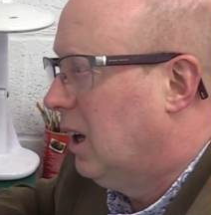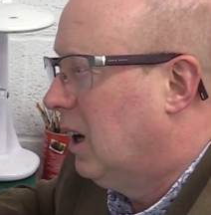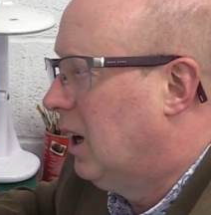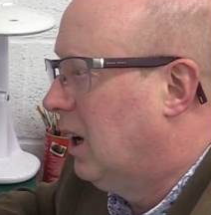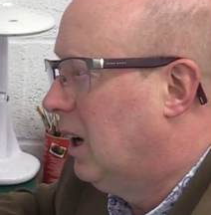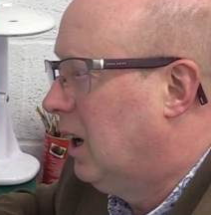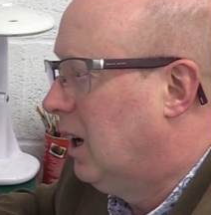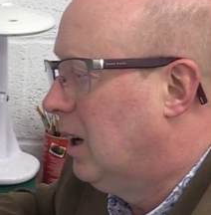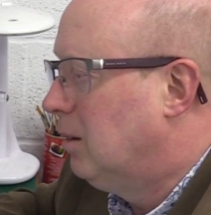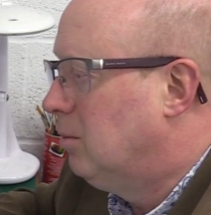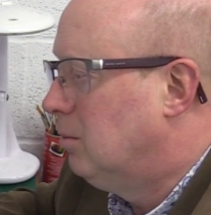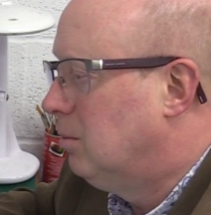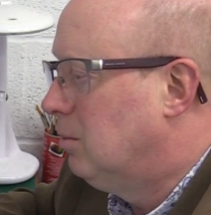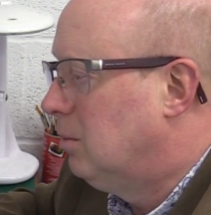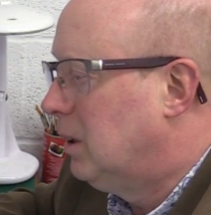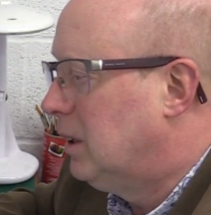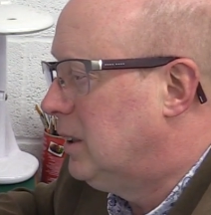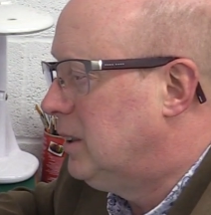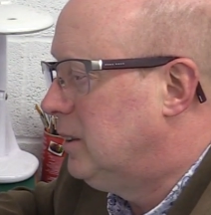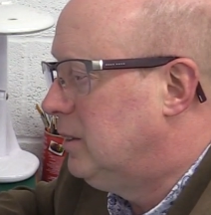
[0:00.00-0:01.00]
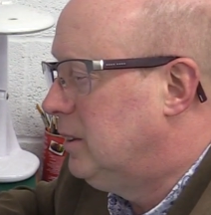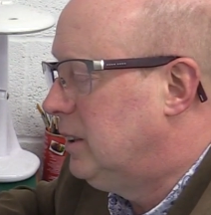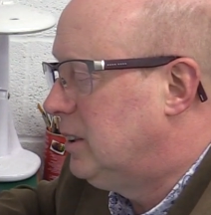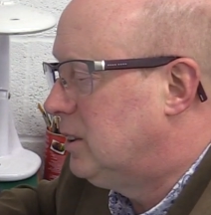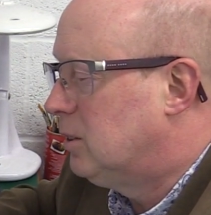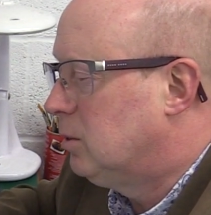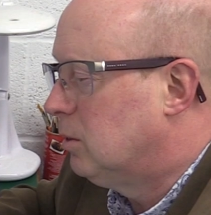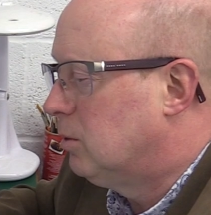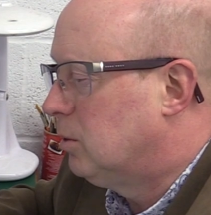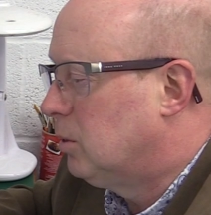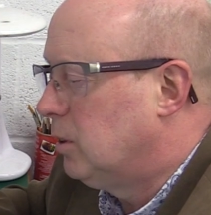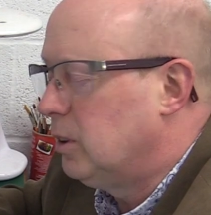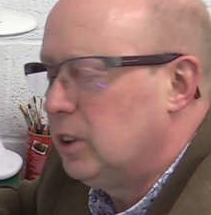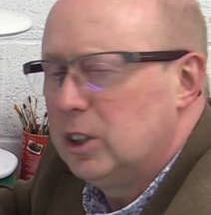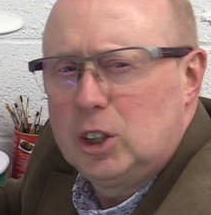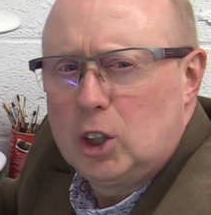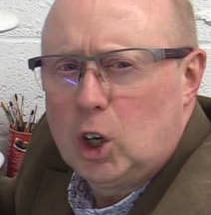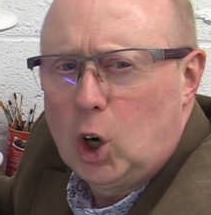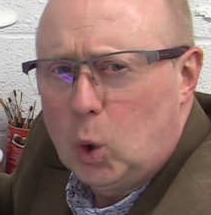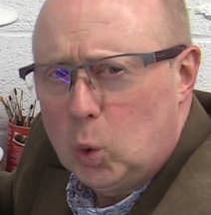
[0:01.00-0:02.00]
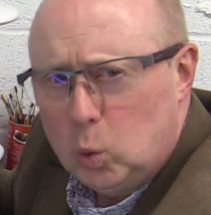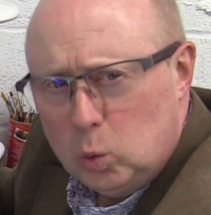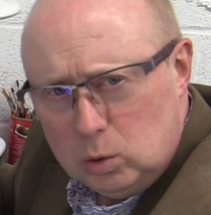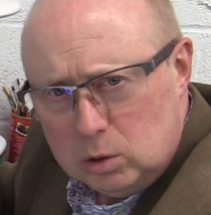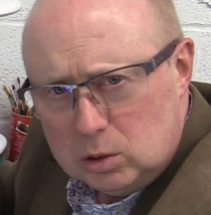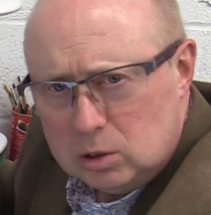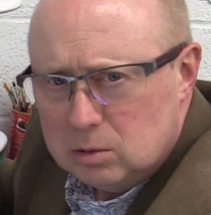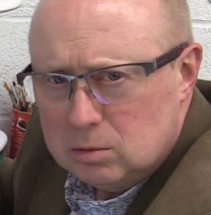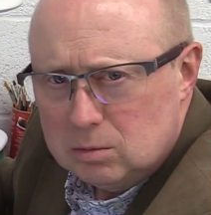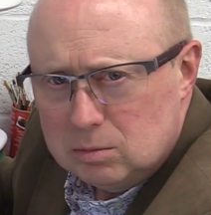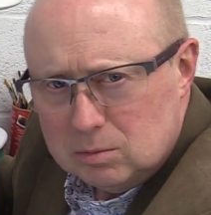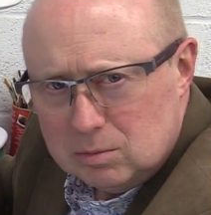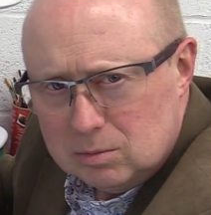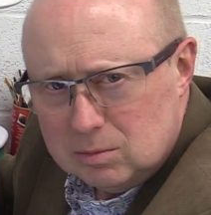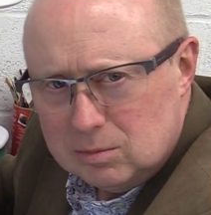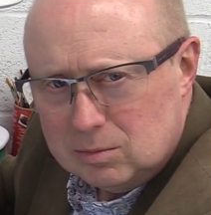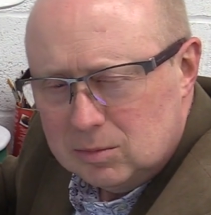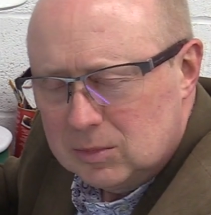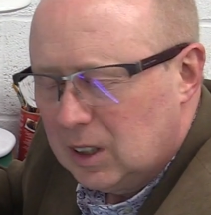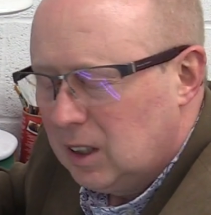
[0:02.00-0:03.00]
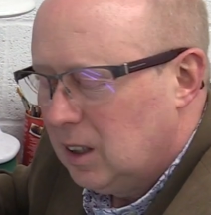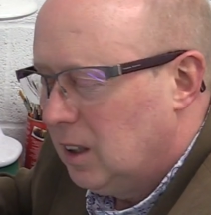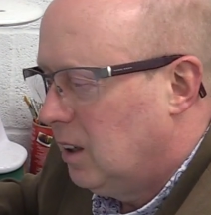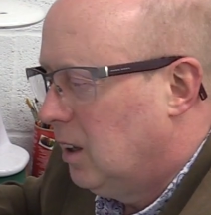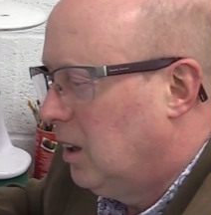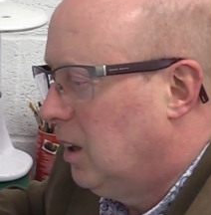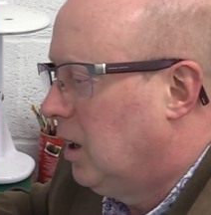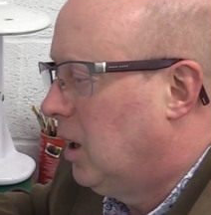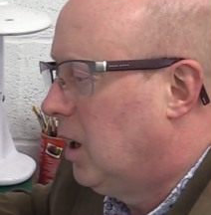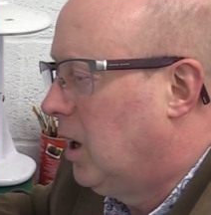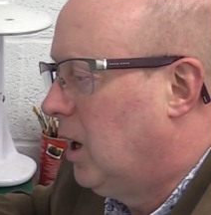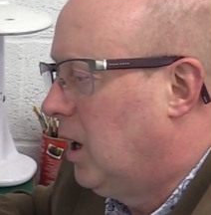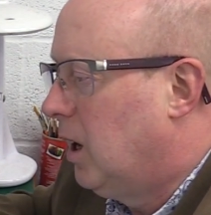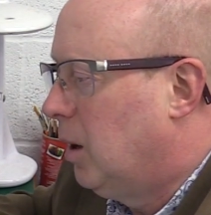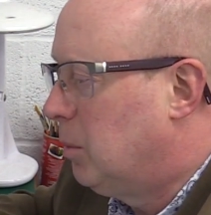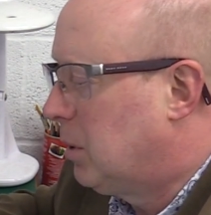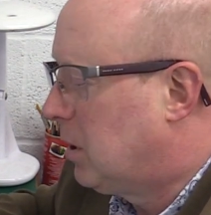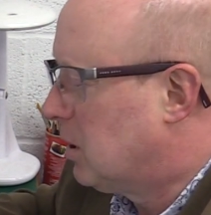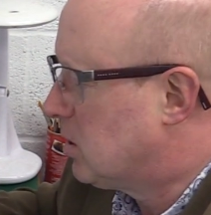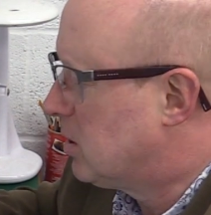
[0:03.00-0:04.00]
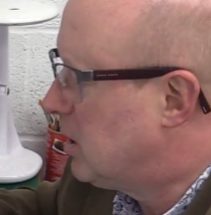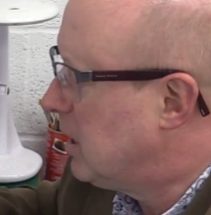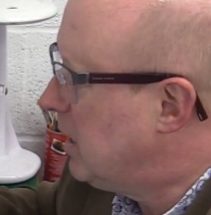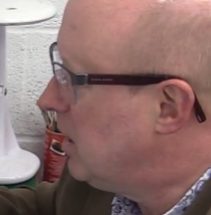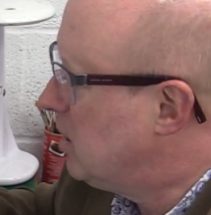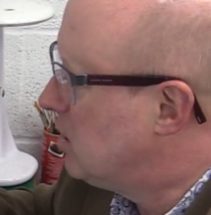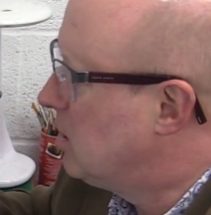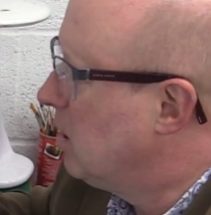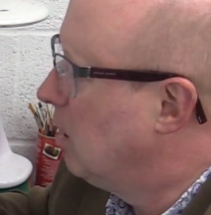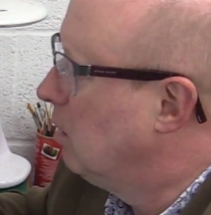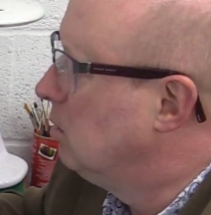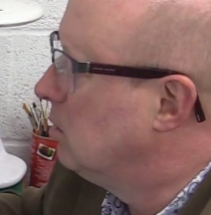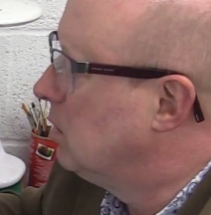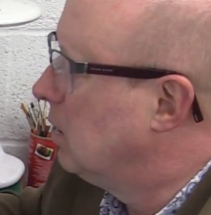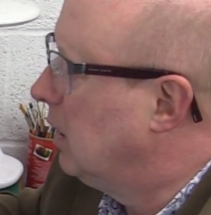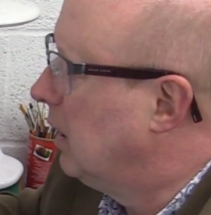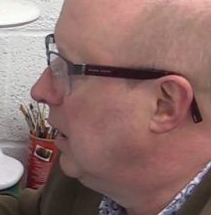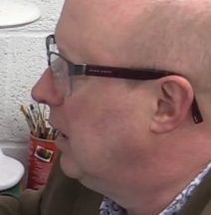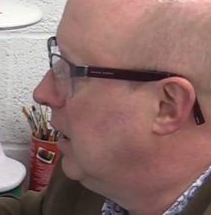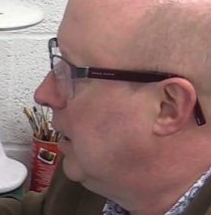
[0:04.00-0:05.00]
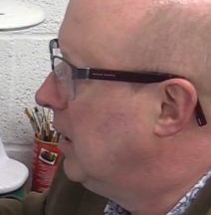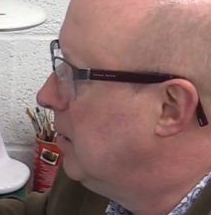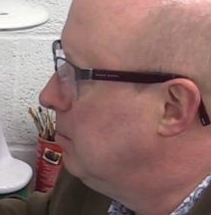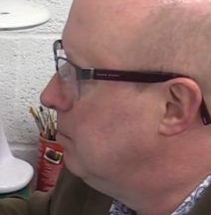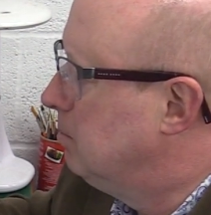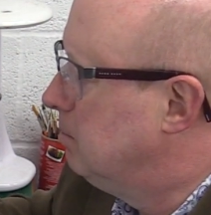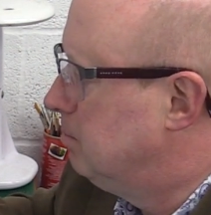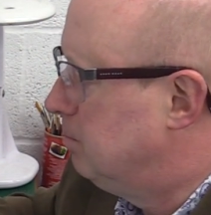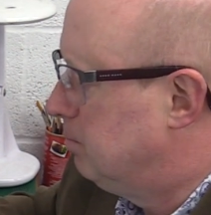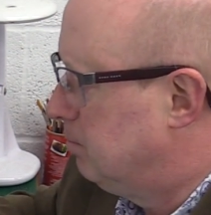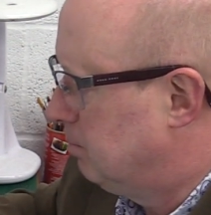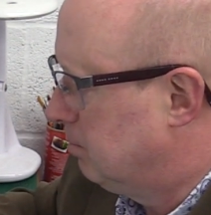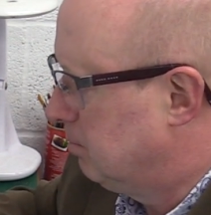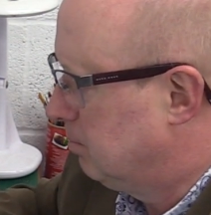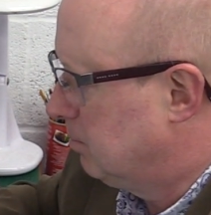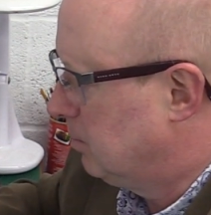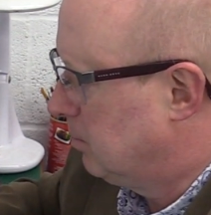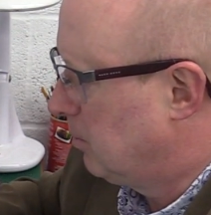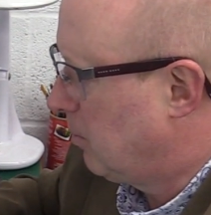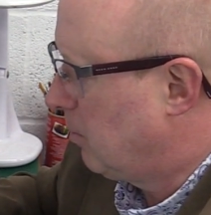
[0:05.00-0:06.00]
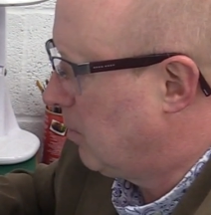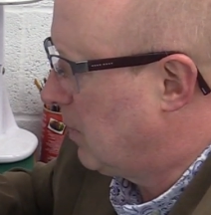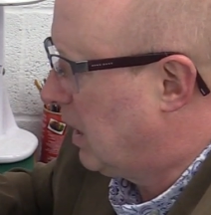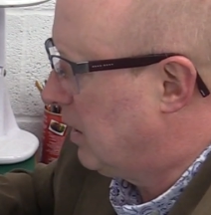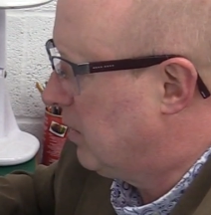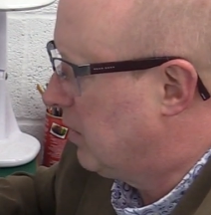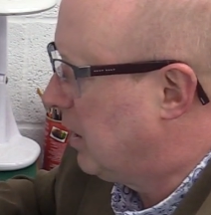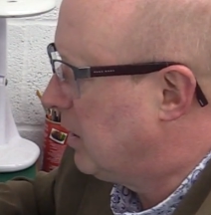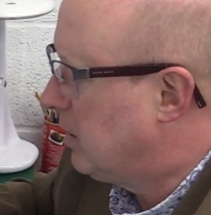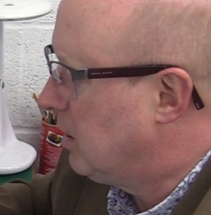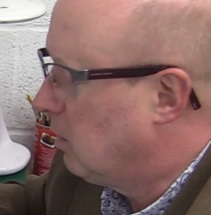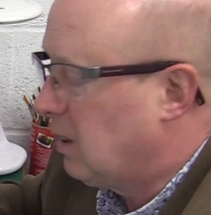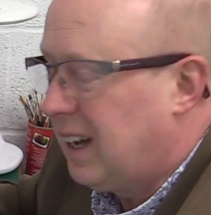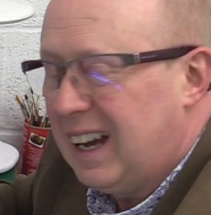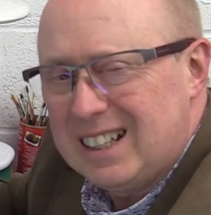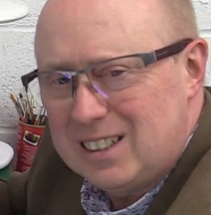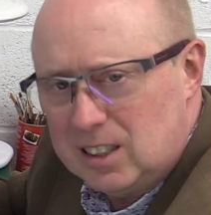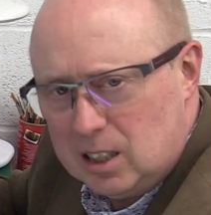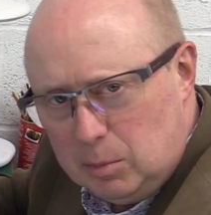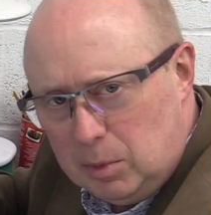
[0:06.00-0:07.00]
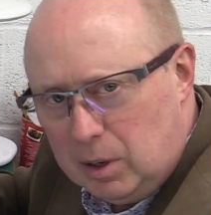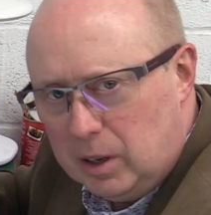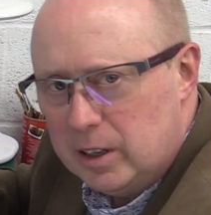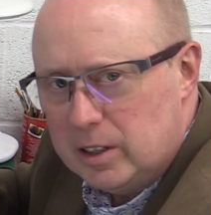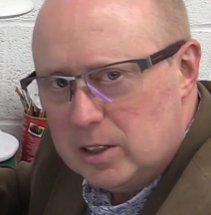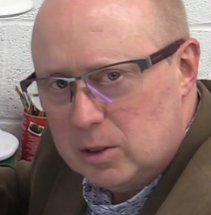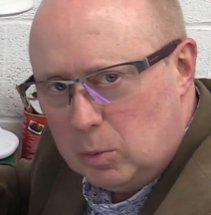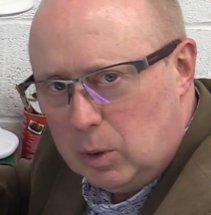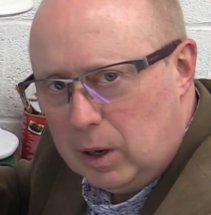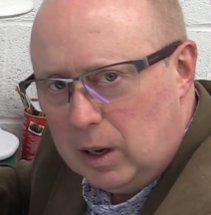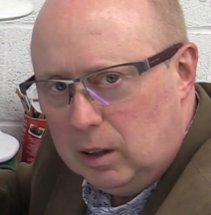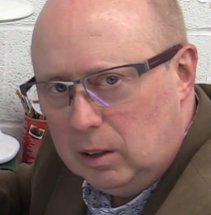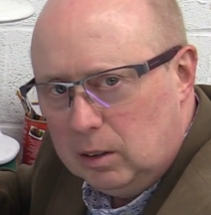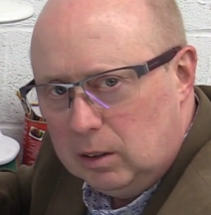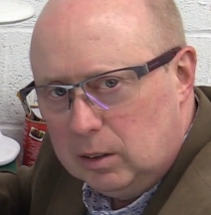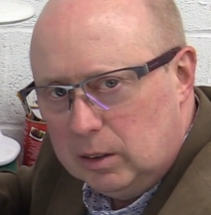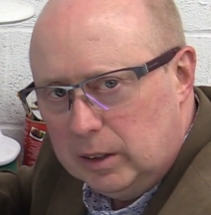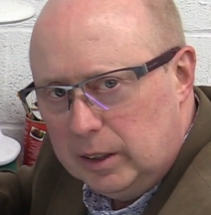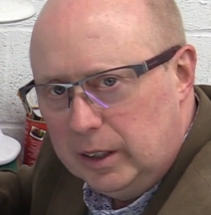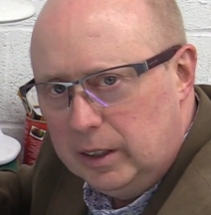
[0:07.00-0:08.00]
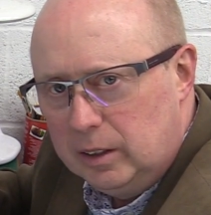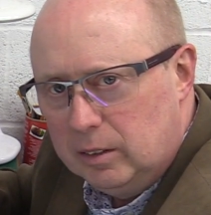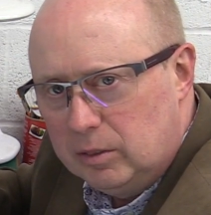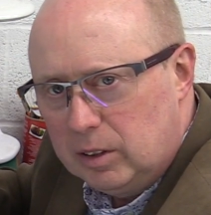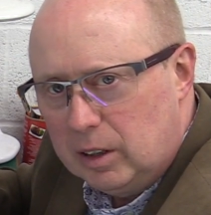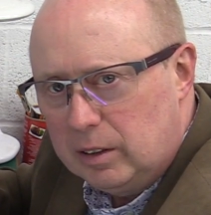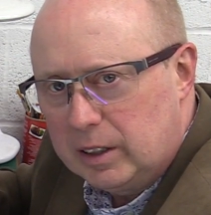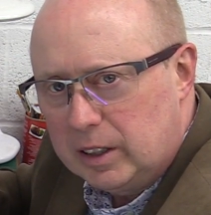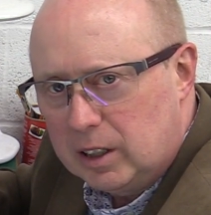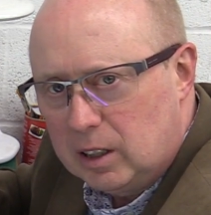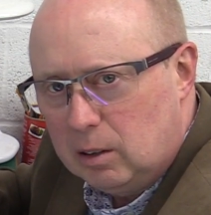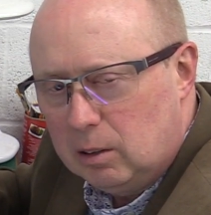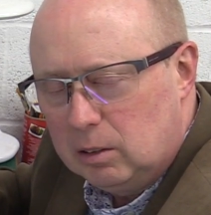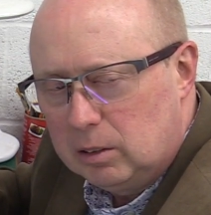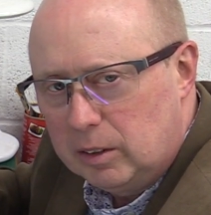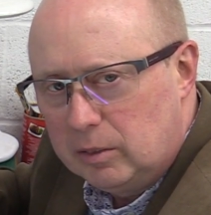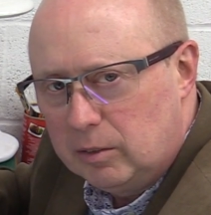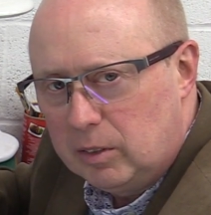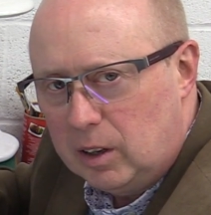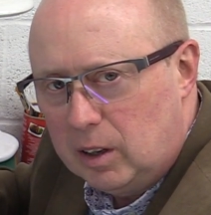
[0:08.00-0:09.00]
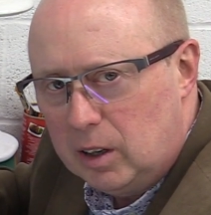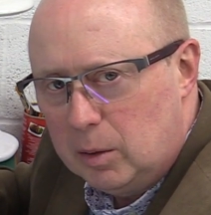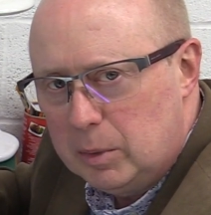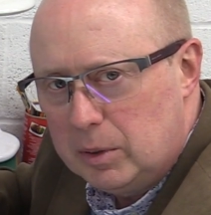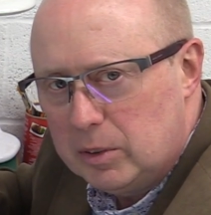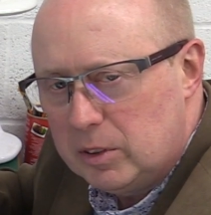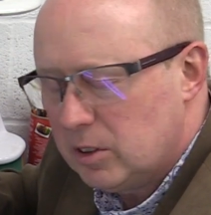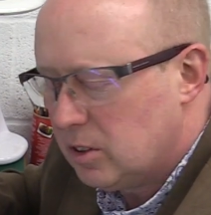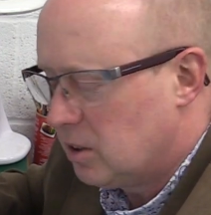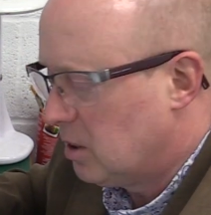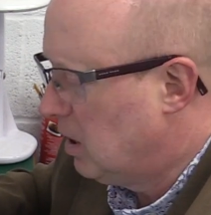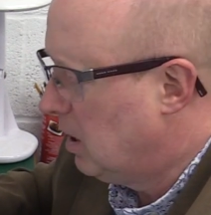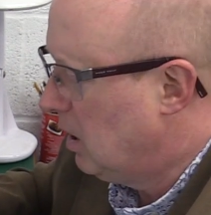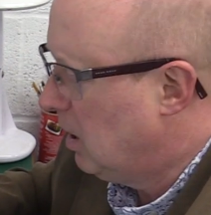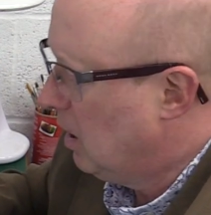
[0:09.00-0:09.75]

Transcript: You need to avoid cold, because these don't they don't atomize well in very cold environments.